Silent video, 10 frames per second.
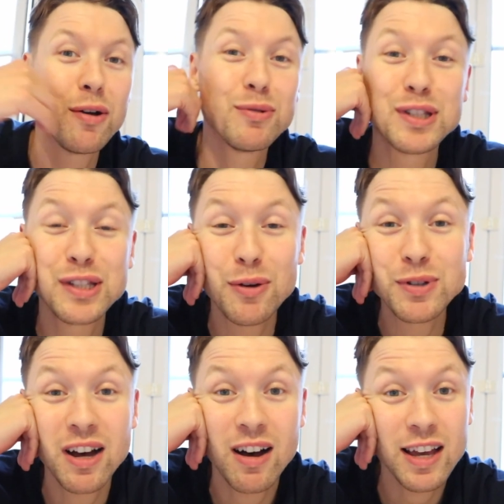I was so
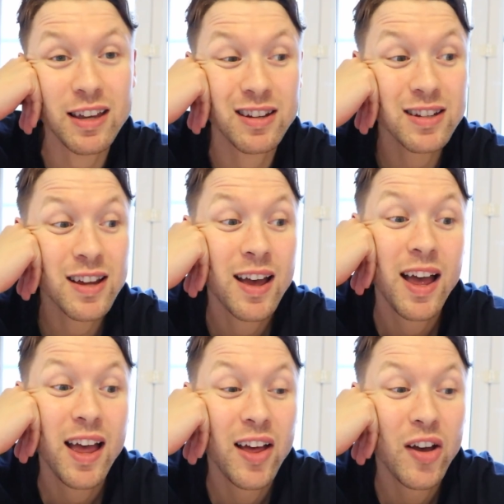tired
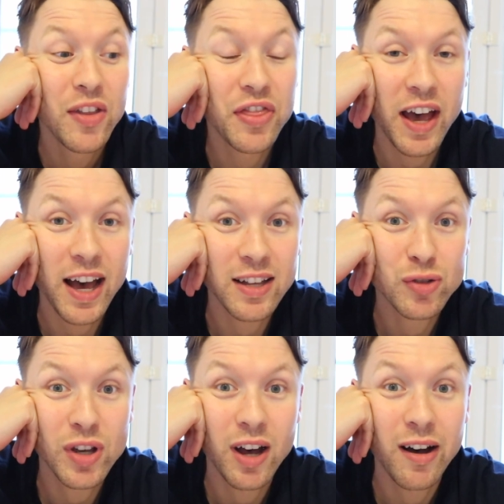
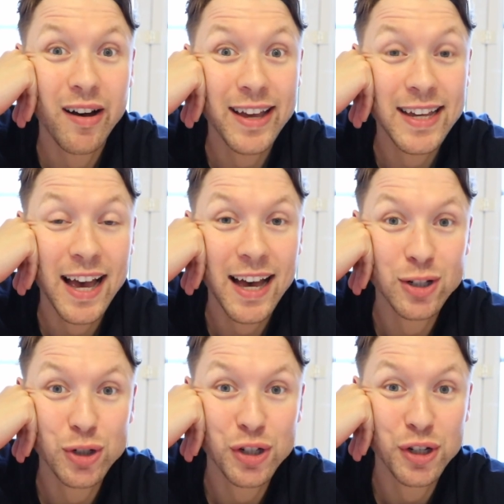that I
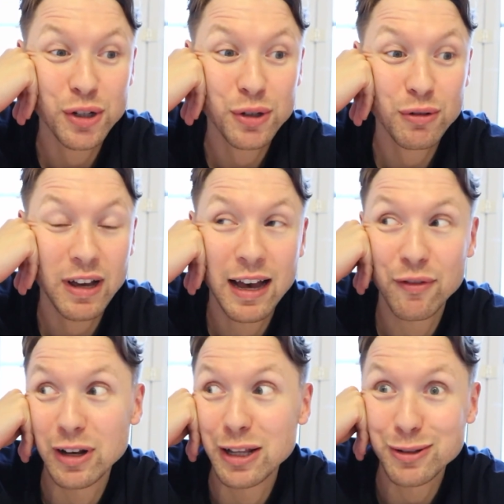had to
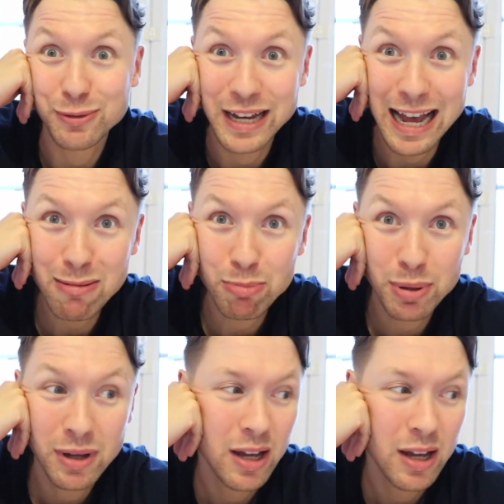have a little nap.